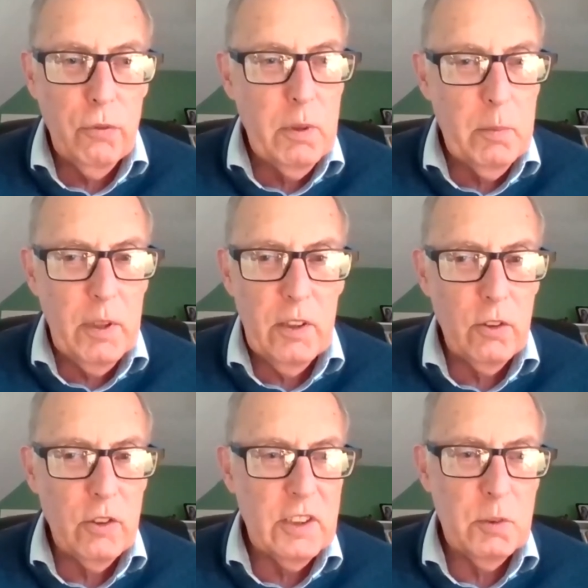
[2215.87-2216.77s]

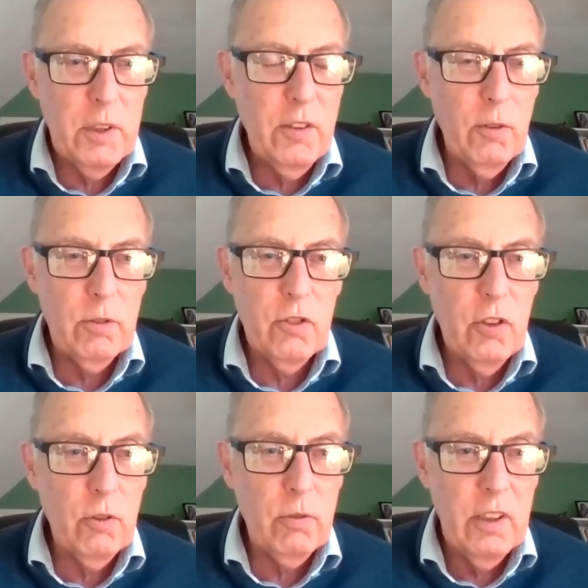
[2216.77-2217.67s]
3-month-old, 6-month-old
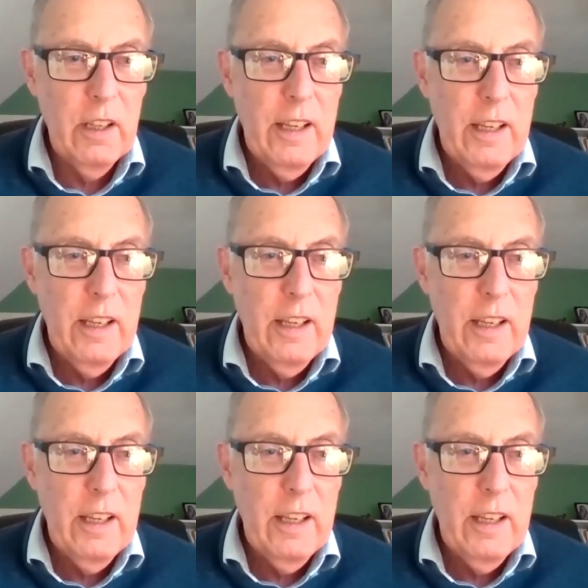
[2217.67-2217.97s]
children.